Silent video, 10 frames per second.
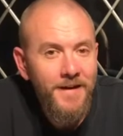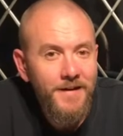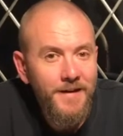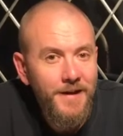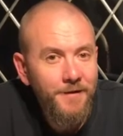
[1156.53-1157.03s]

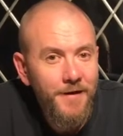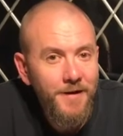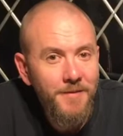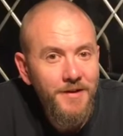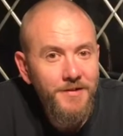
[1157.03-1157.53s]
Thank you very
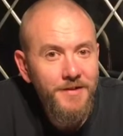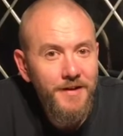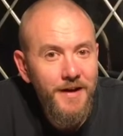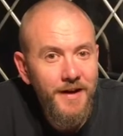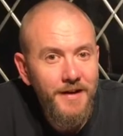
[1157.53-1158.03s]
much,
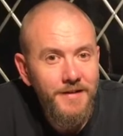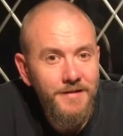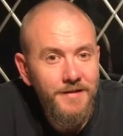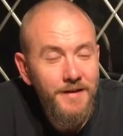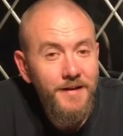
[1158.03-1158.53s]

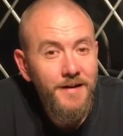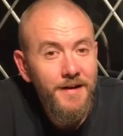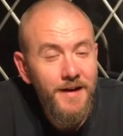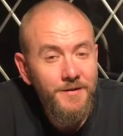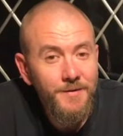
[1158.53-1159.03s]
and
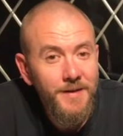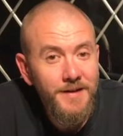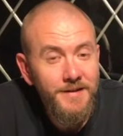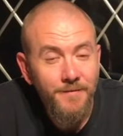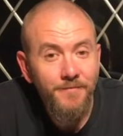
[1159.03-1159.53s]
as
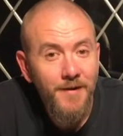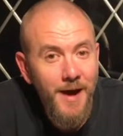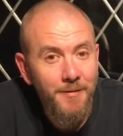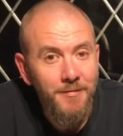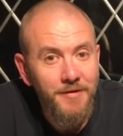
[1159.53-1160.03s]
always,
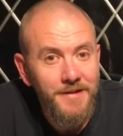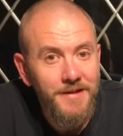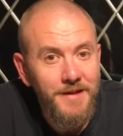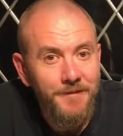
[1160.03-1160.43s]
happy printing.